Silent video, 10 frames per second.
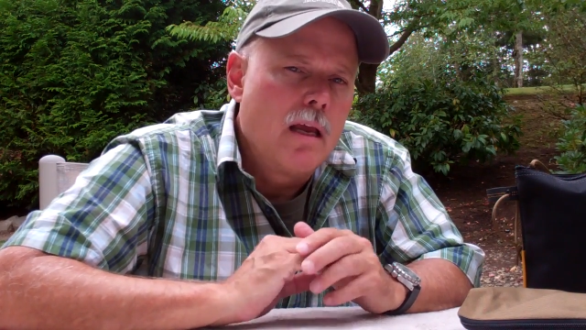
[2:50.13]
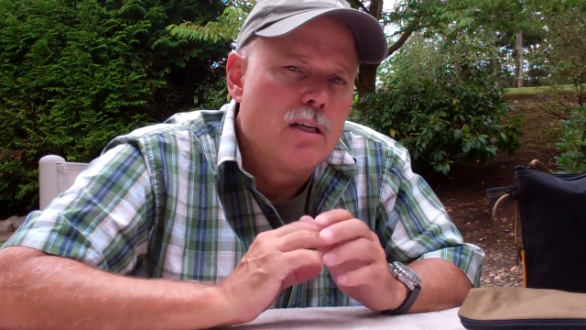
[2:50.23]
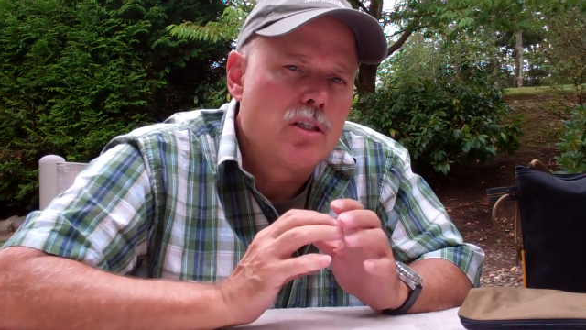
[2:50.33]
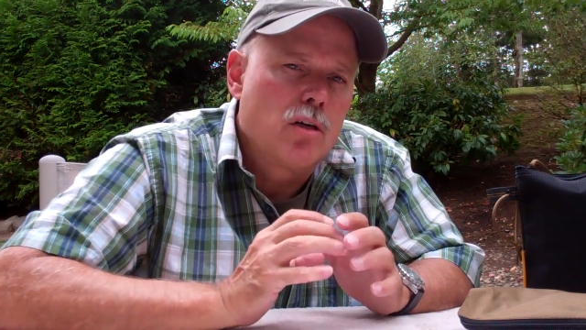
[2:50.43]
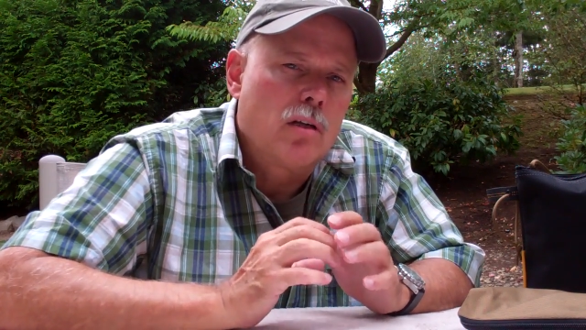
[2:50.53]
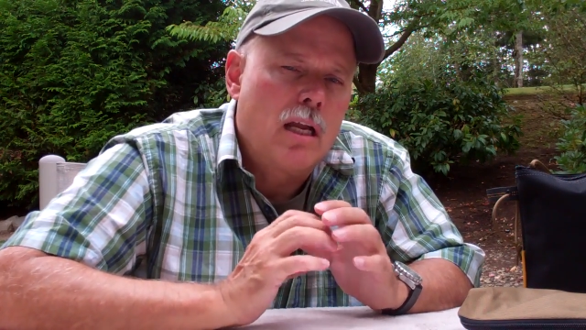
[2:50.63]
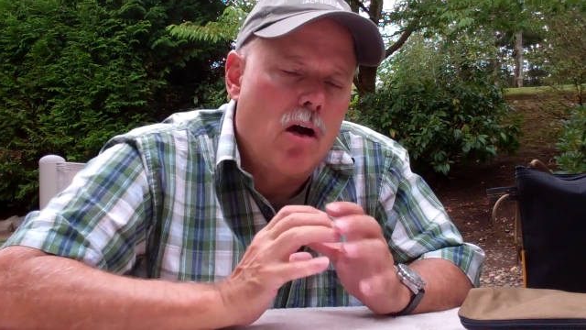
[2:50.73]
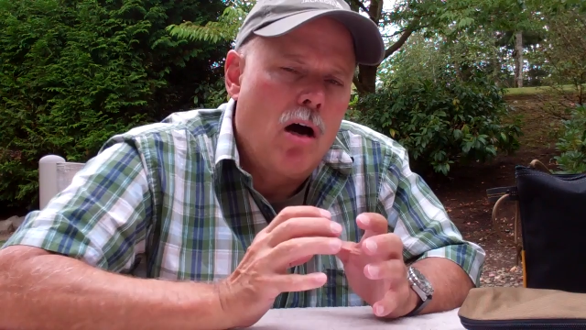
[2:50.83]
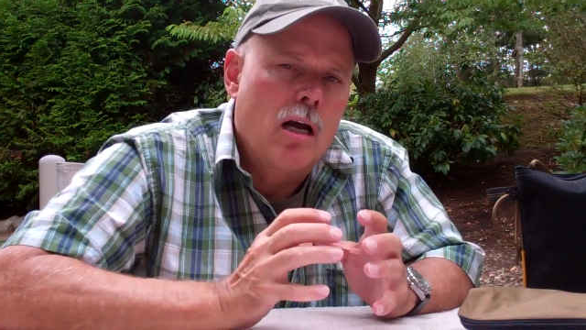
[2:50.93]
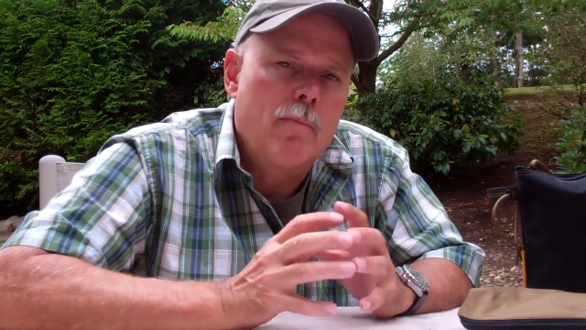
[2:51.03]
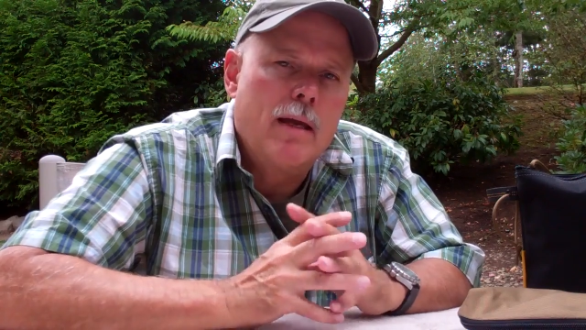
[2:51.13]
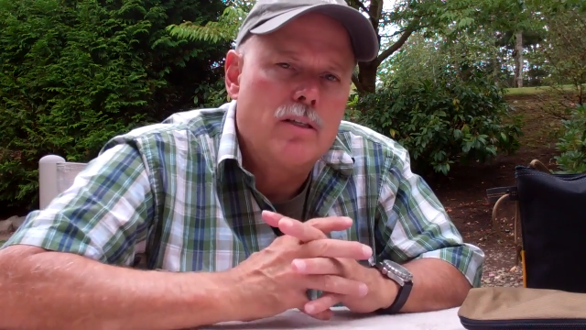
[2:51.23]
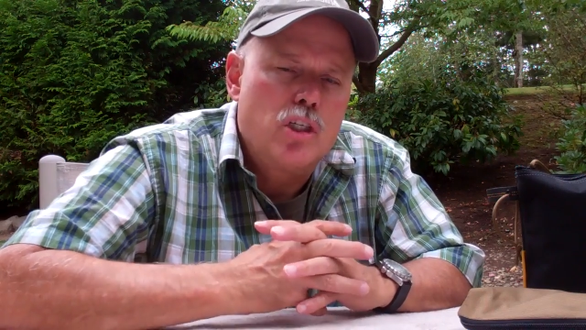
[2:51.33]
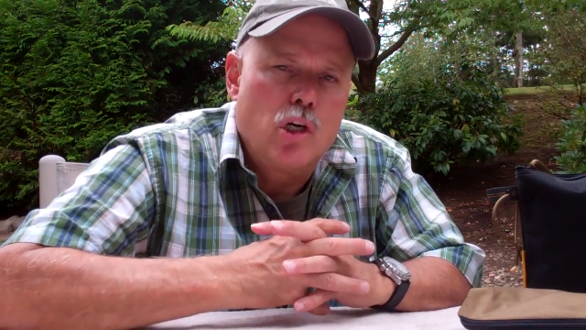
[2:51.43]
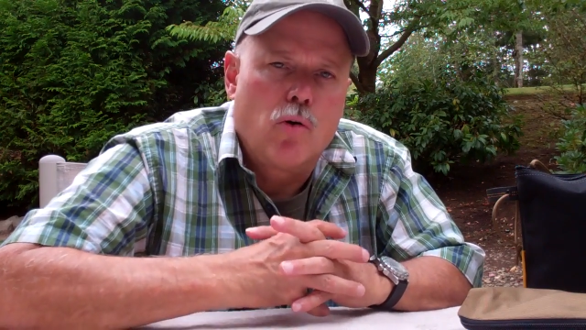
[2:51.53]
certainly
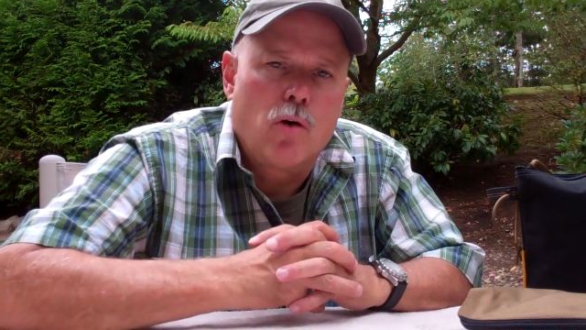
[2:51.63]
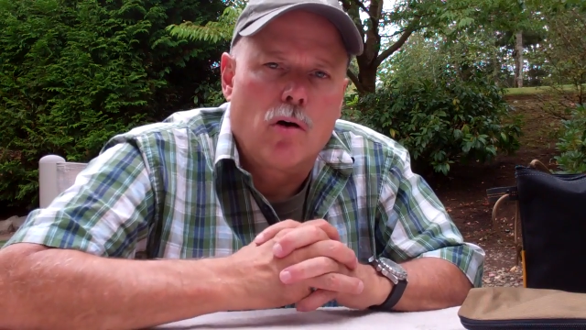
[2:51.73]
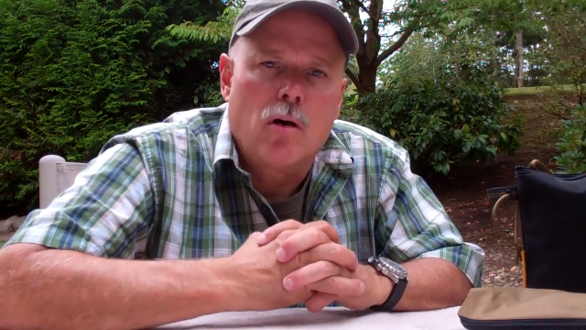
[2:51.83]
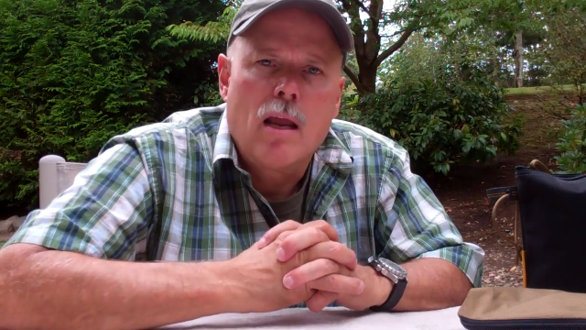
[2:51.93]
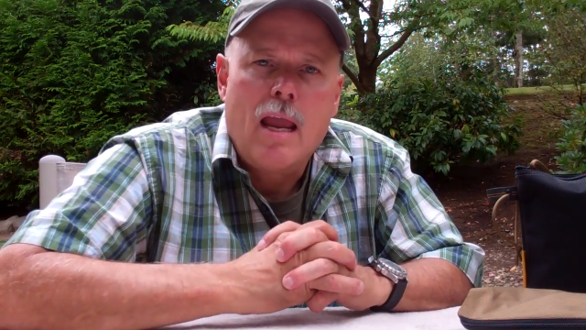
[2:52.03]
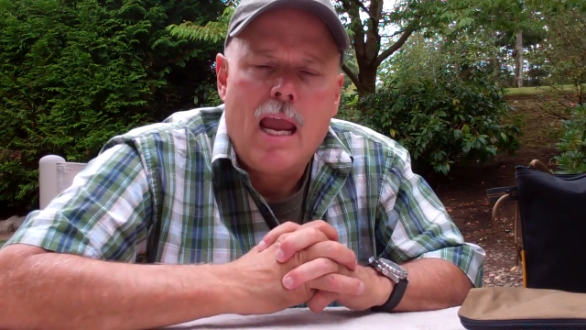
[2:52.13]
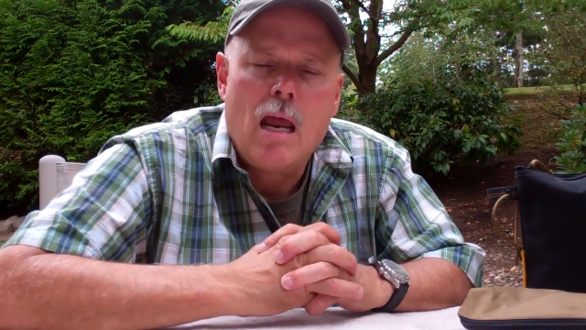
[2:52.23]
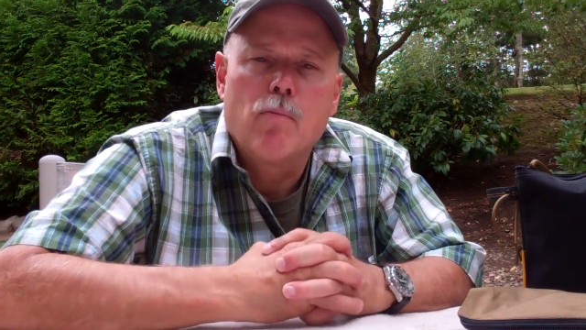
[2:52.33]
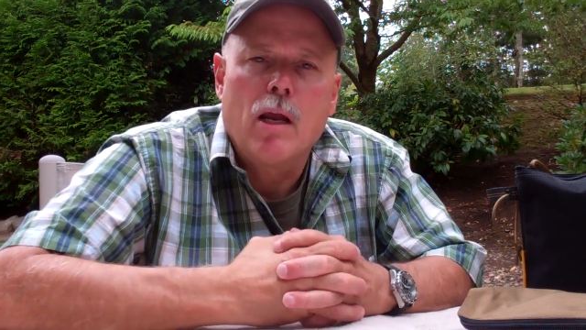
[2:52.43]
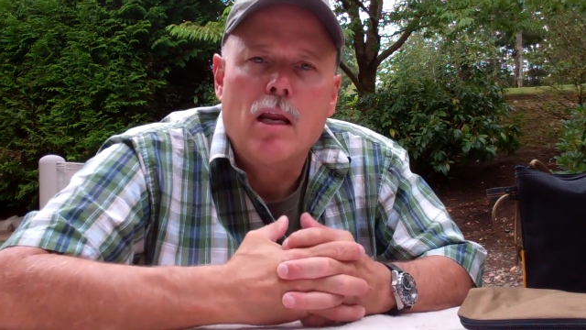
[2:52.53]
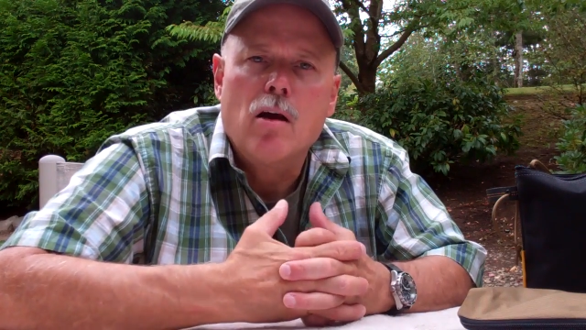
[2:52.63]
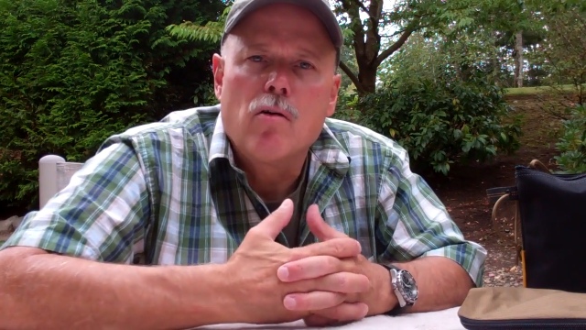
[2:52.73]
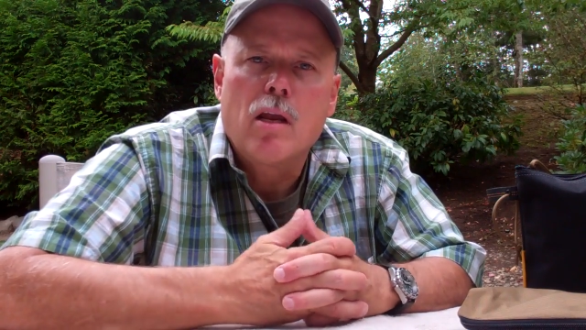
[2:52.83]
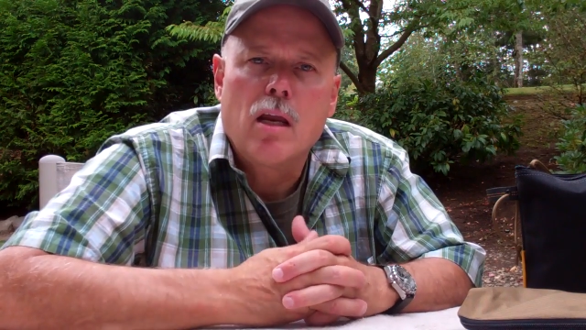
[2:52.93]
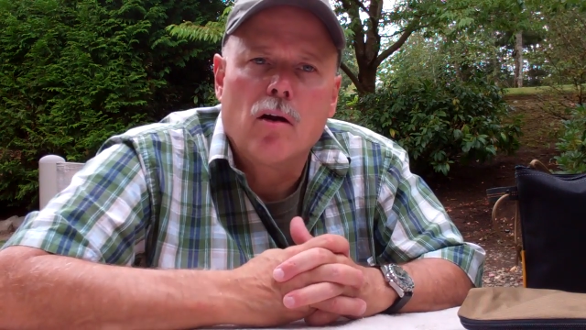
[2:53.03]
augments your ham
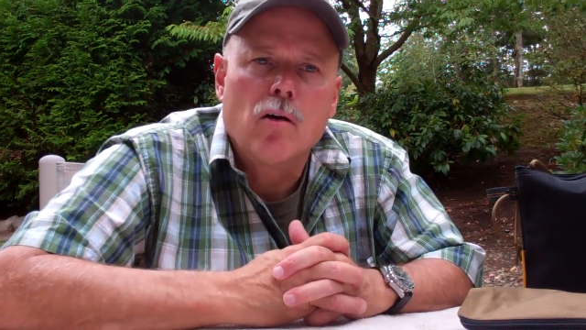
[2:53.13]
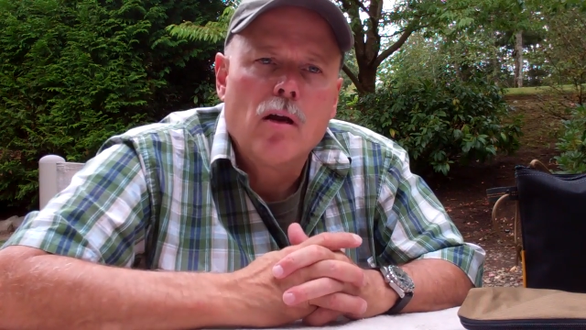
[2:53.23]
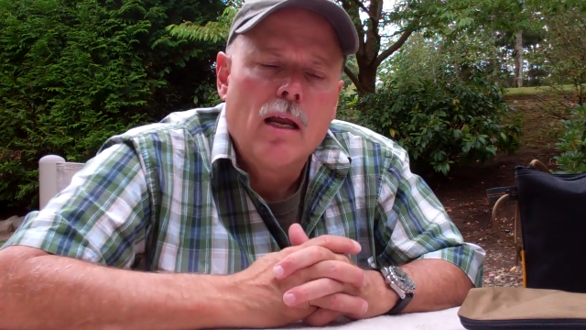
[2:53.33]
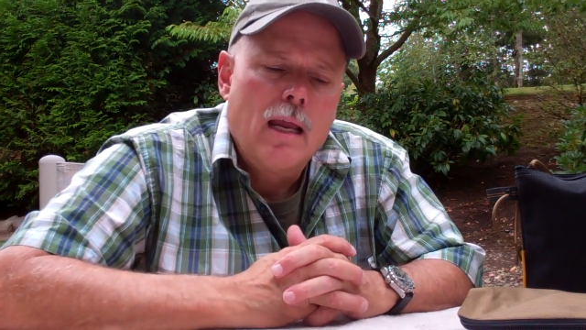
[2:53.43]
radio gear